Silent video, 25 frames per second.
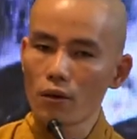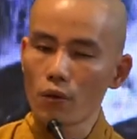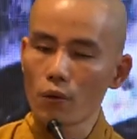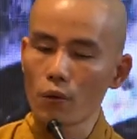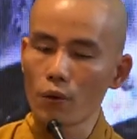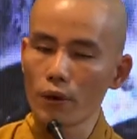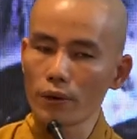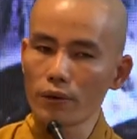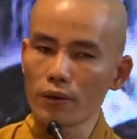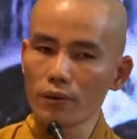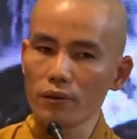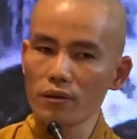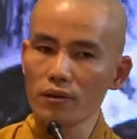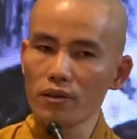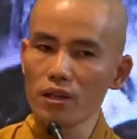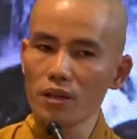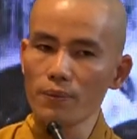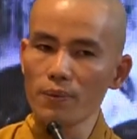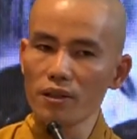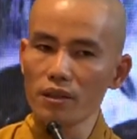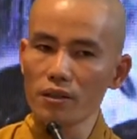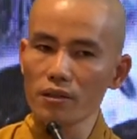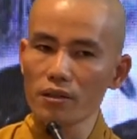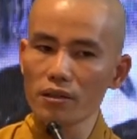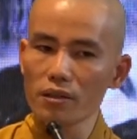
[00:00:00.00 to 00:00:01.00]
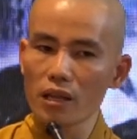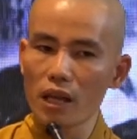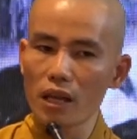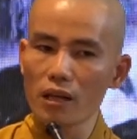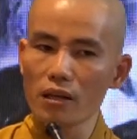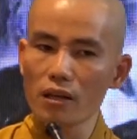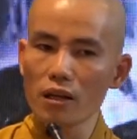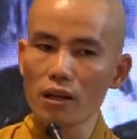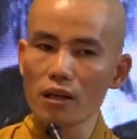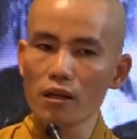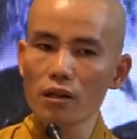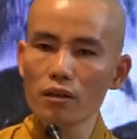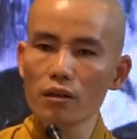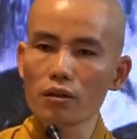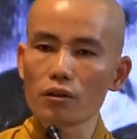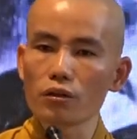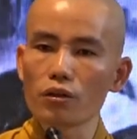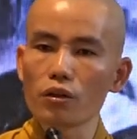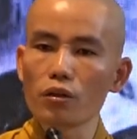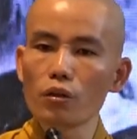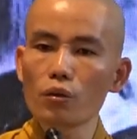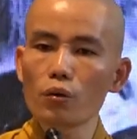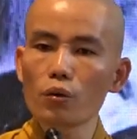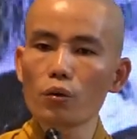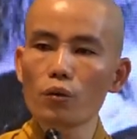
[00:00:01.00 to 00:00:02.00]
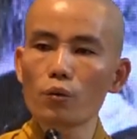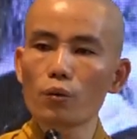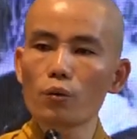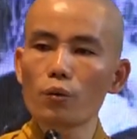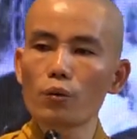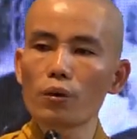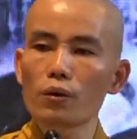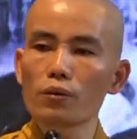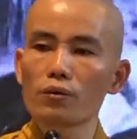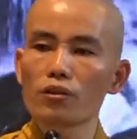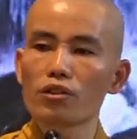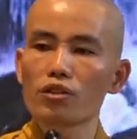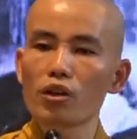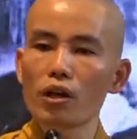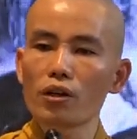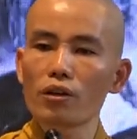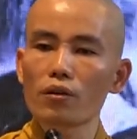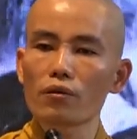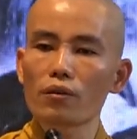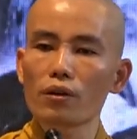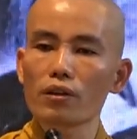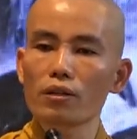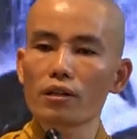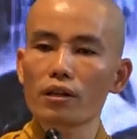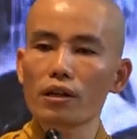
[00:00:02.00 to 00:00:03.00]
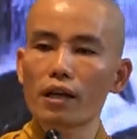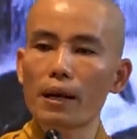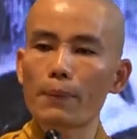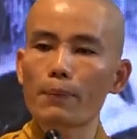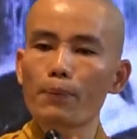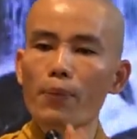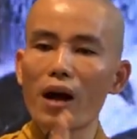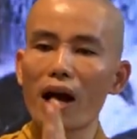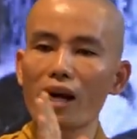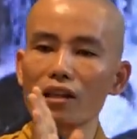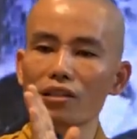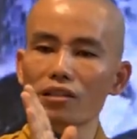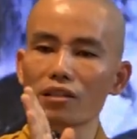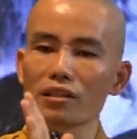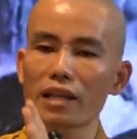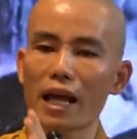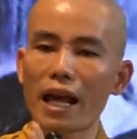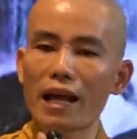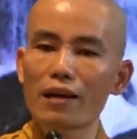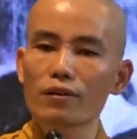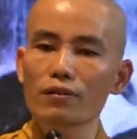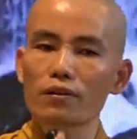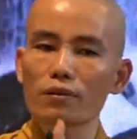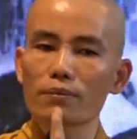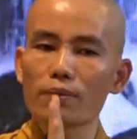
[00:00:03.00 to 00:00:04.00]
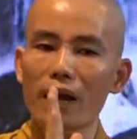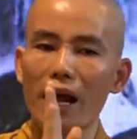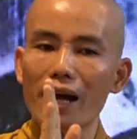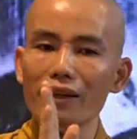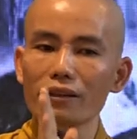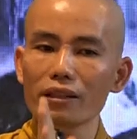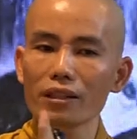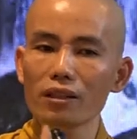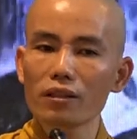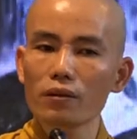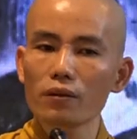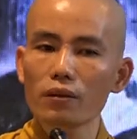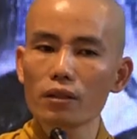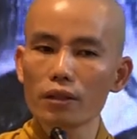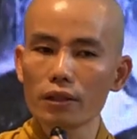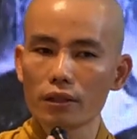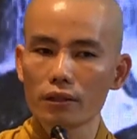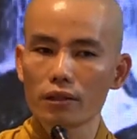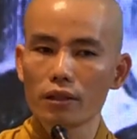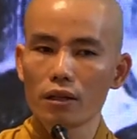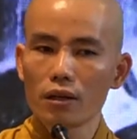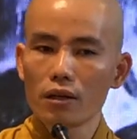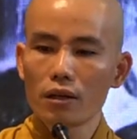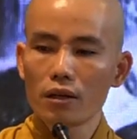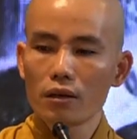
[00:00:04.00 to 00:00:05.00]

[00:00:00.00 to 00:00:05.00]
With deep understanding, you will generate compassion automatically.